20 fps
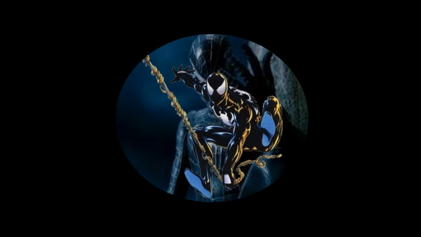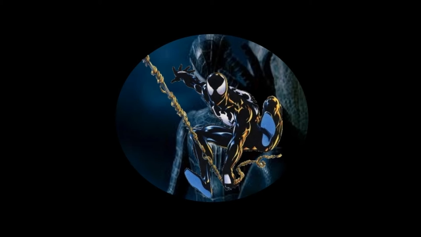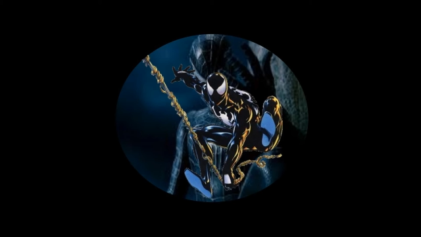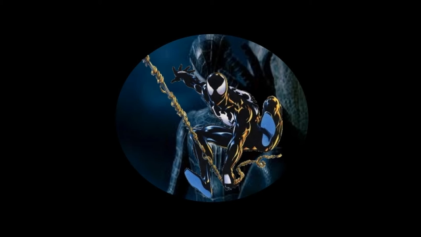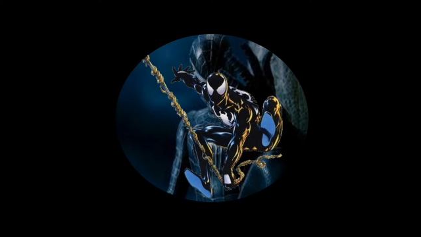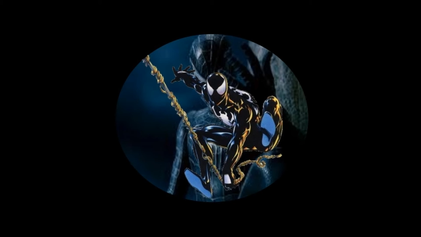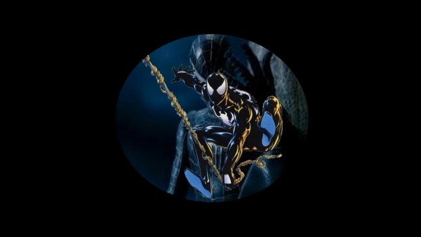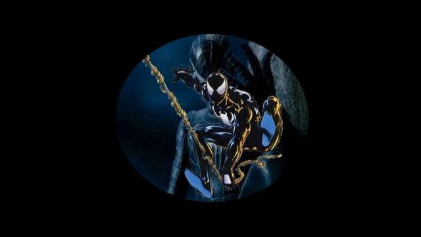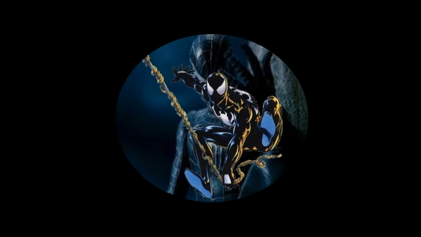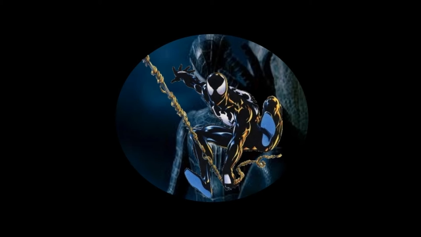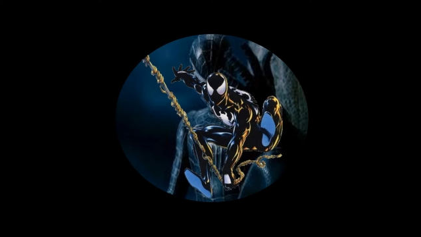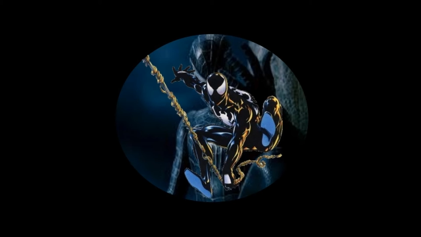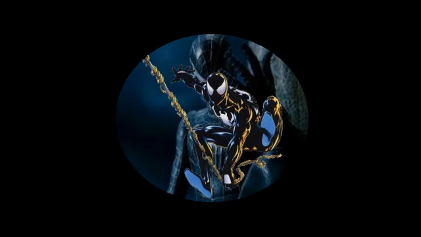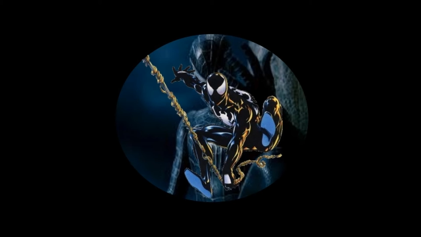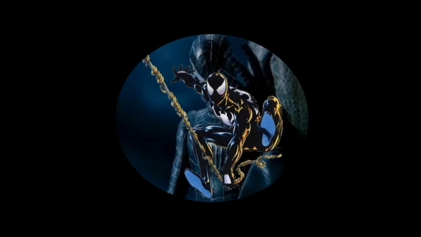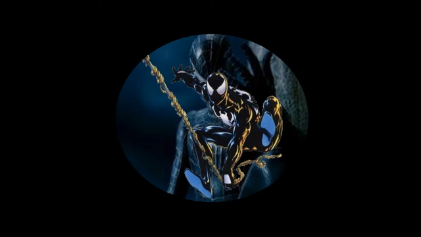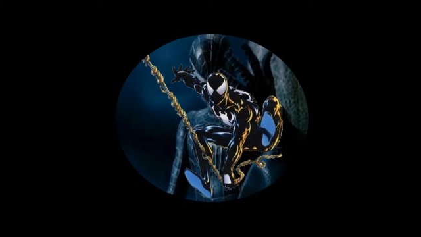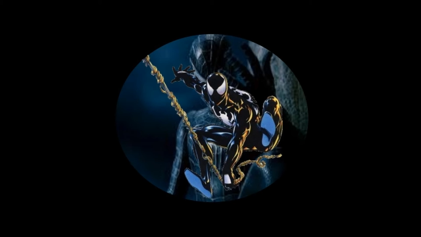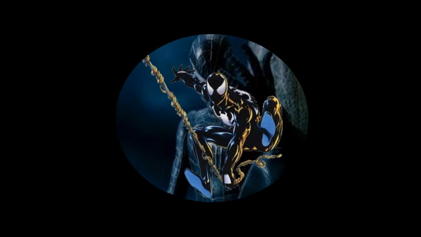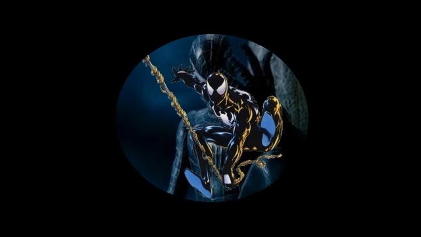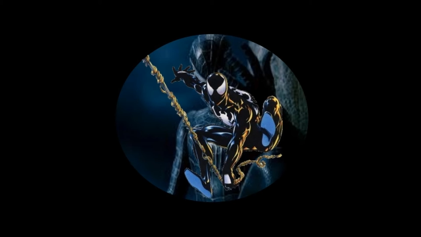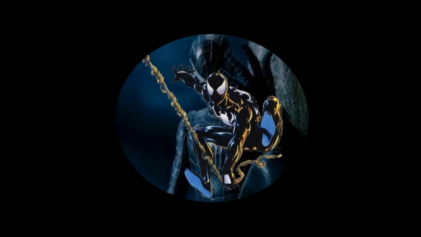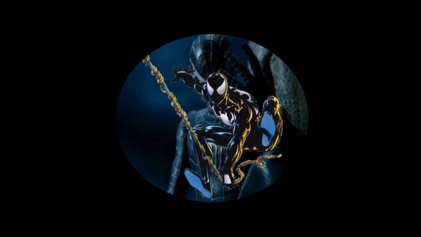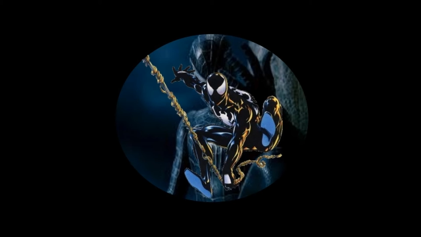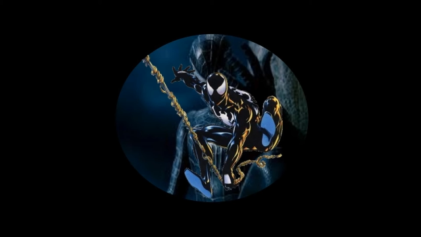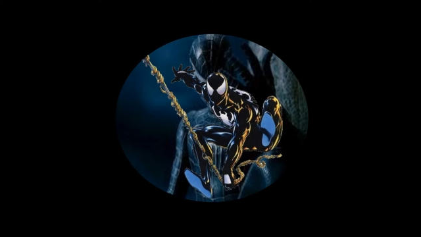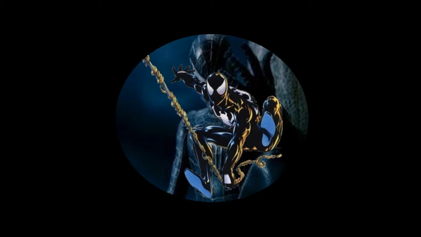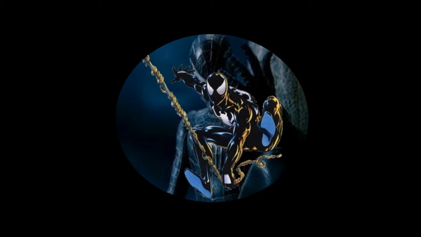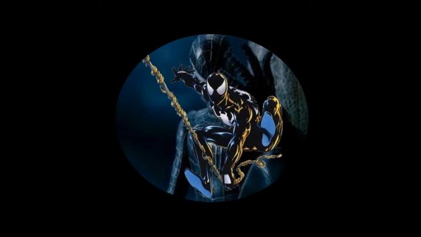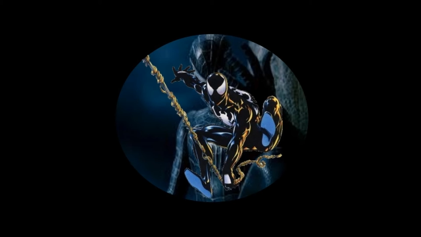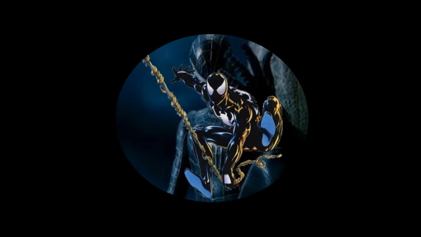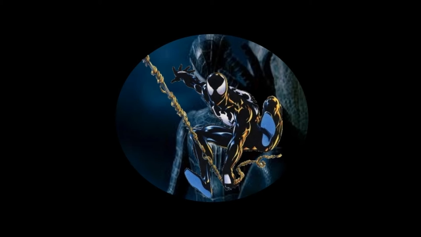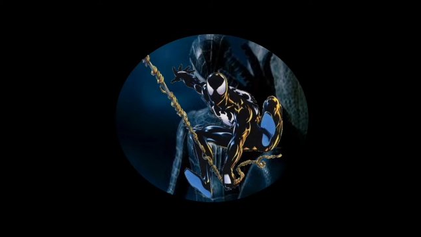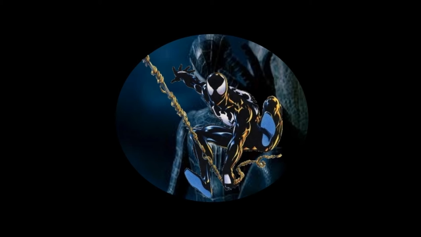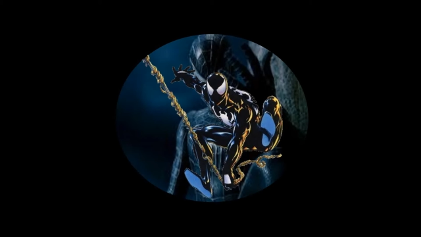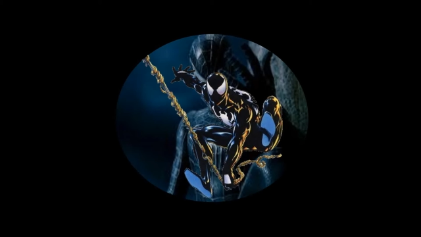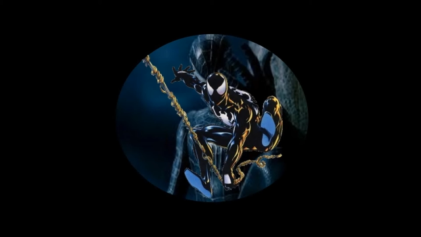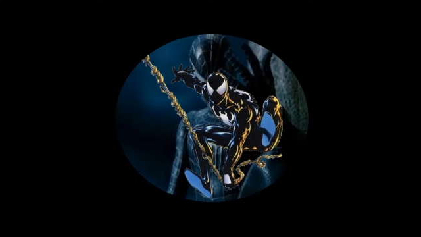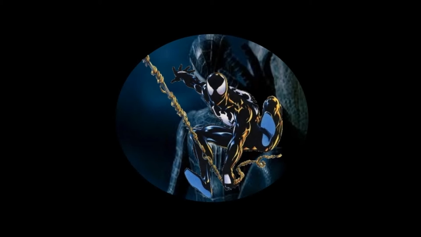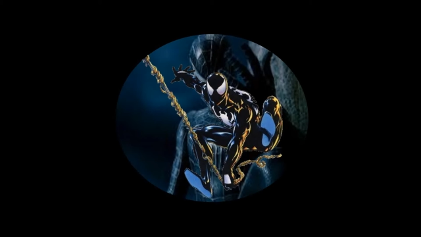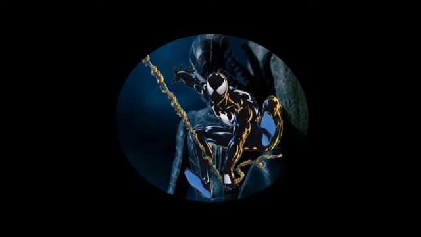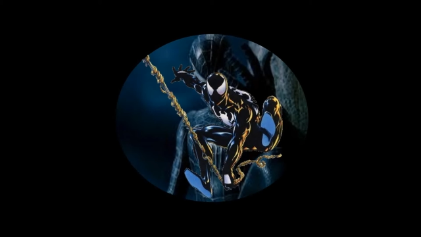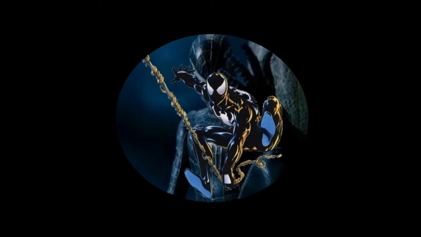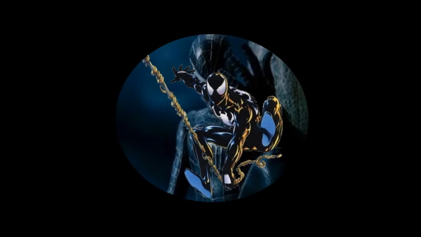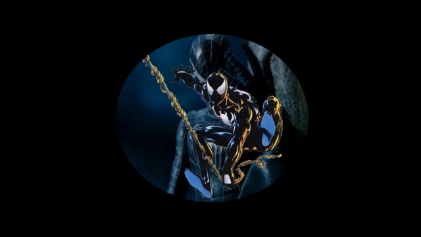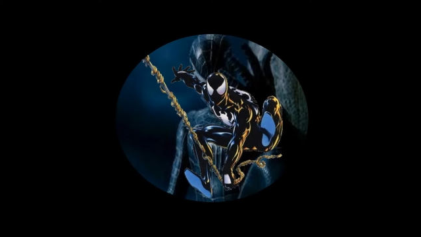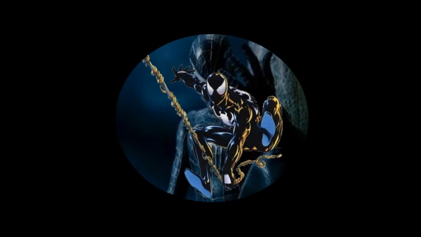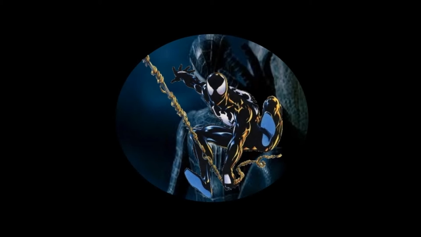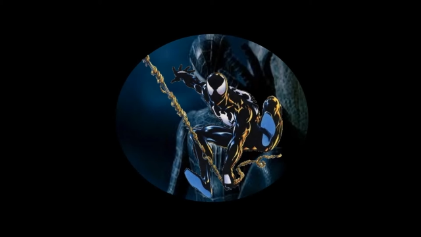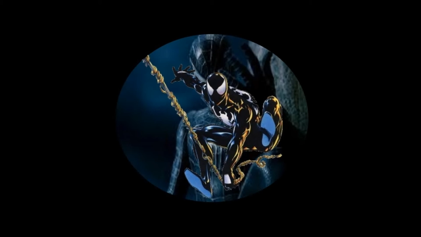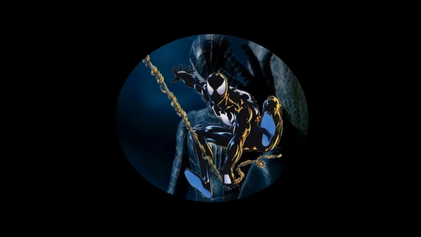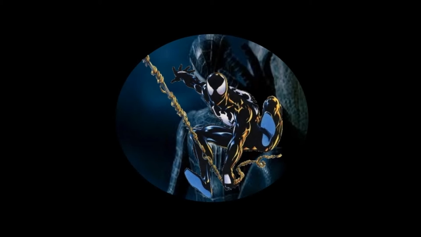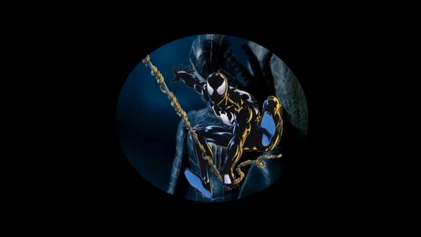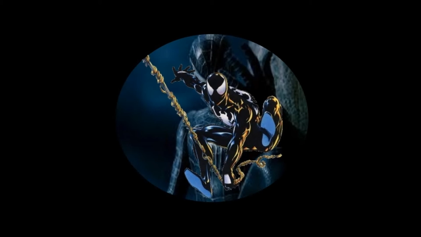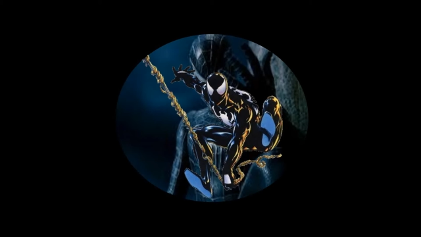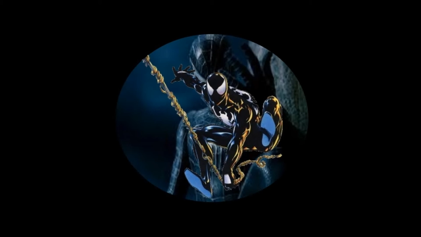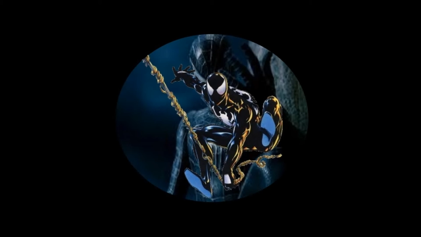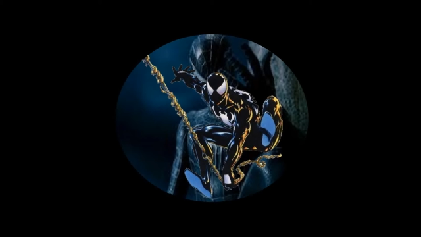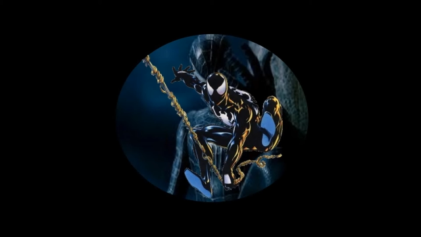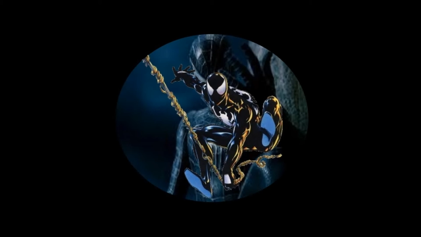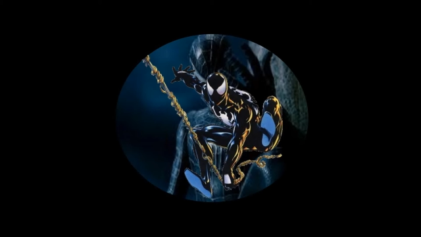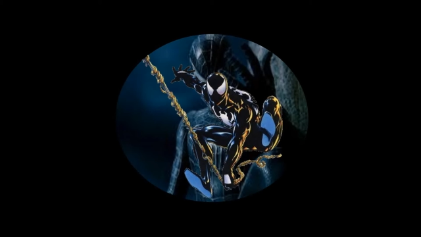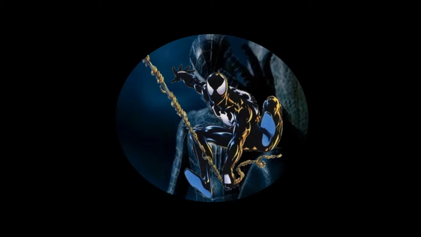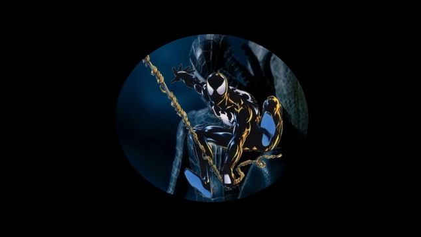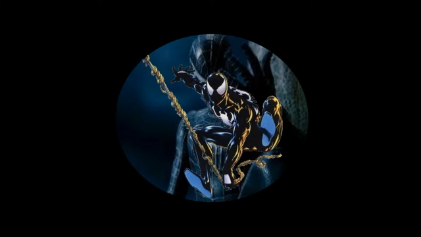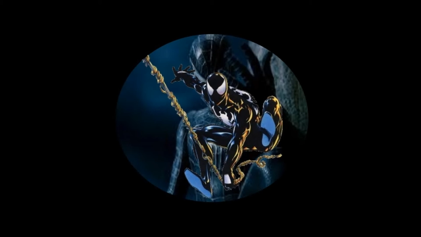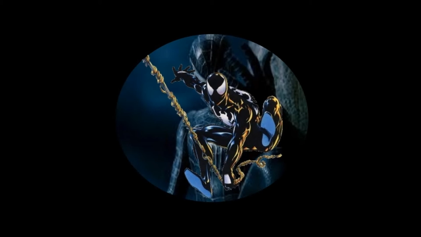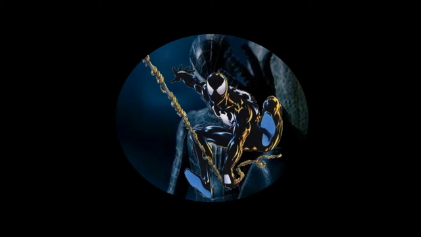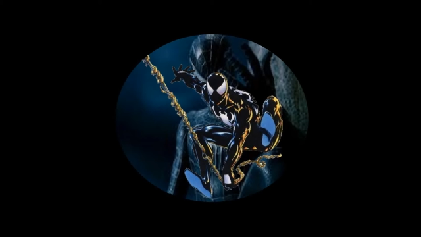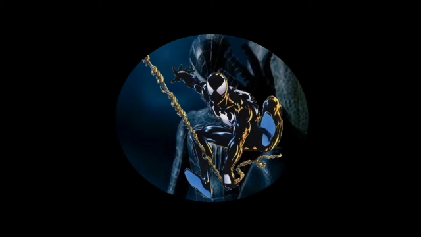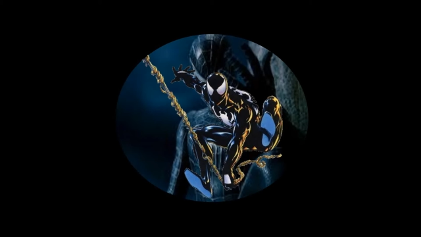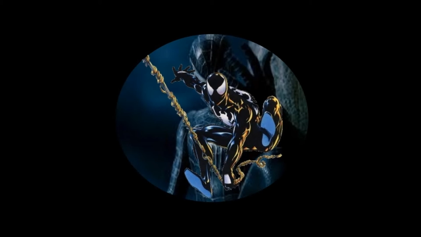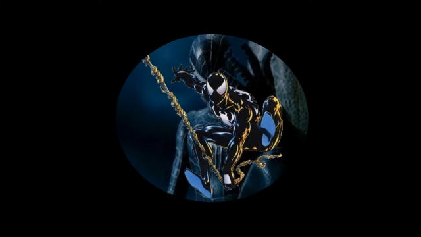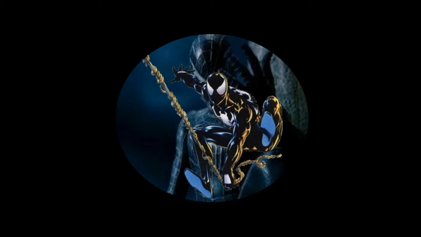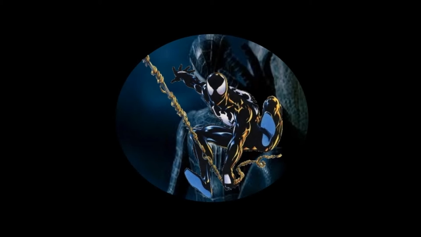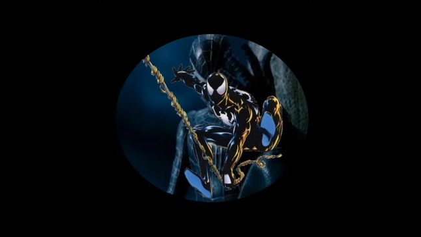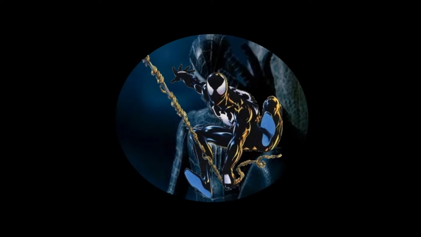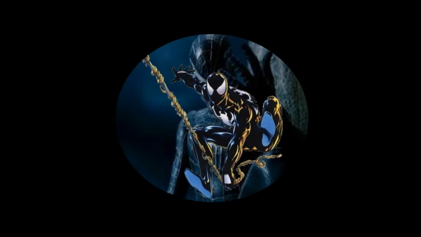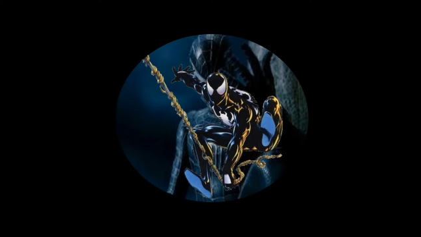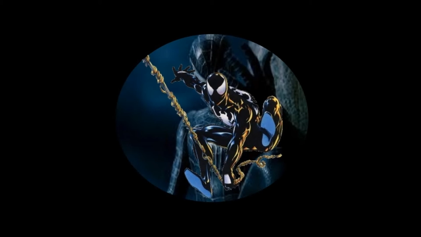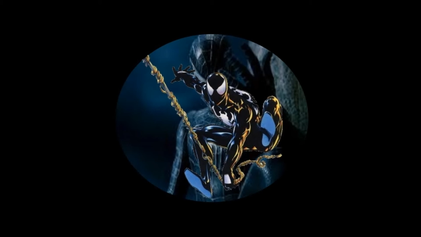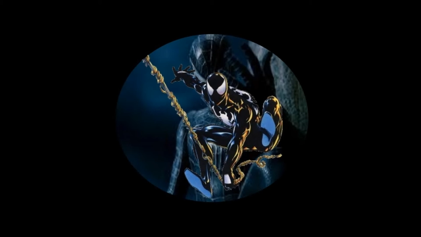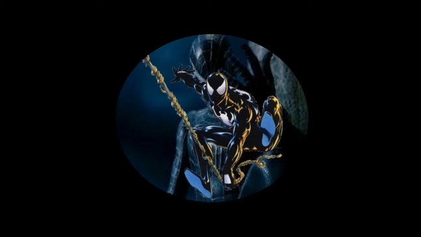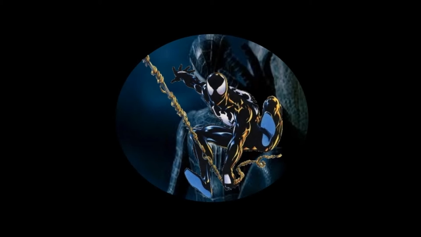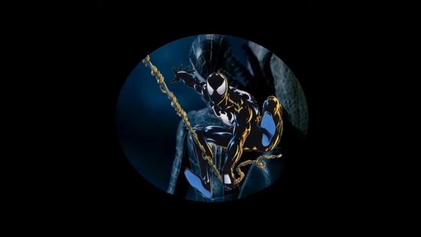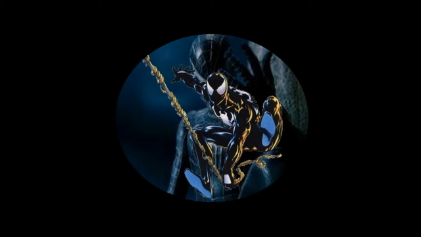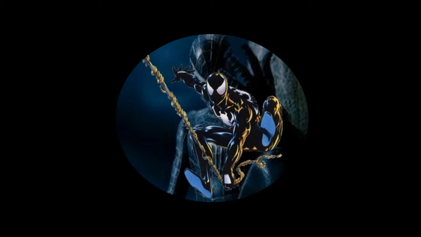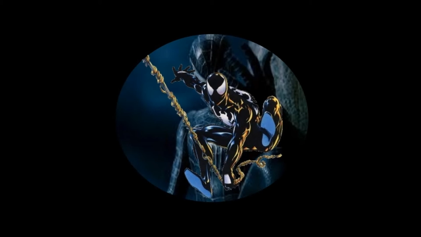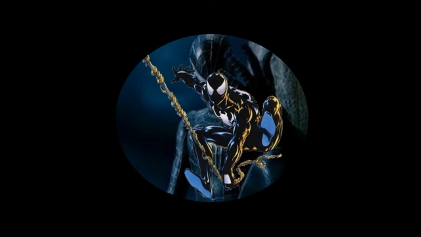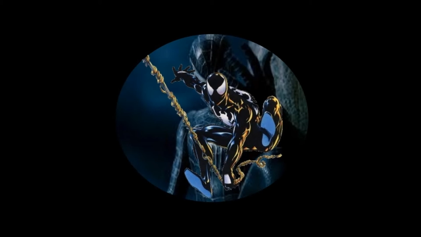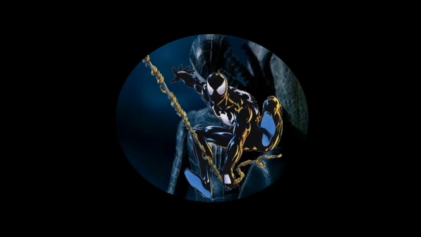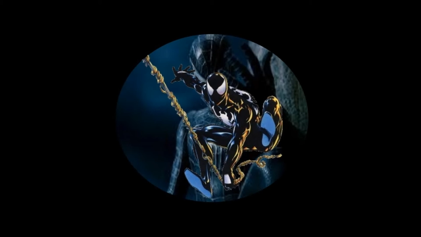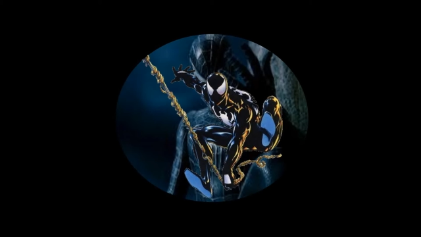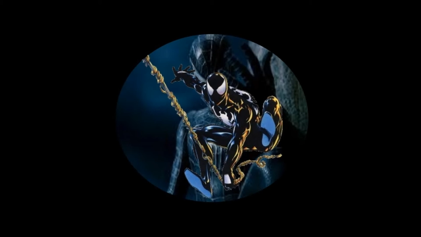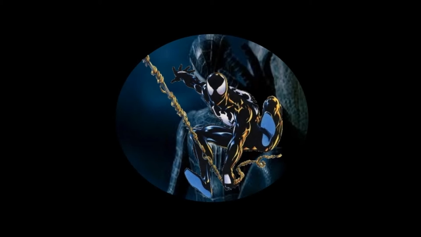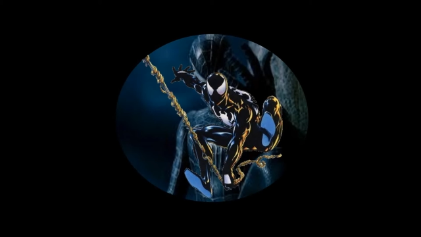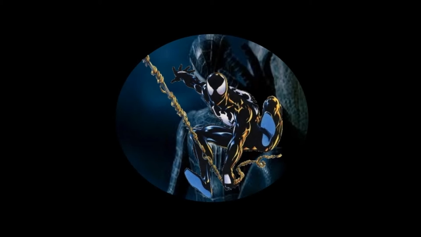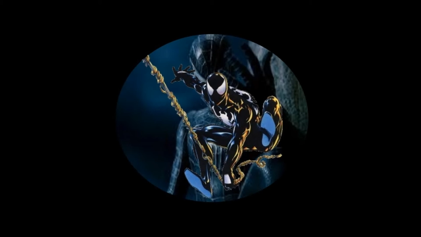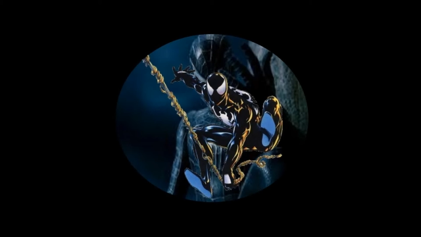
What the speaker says: No face is visible, so there are no lips to read.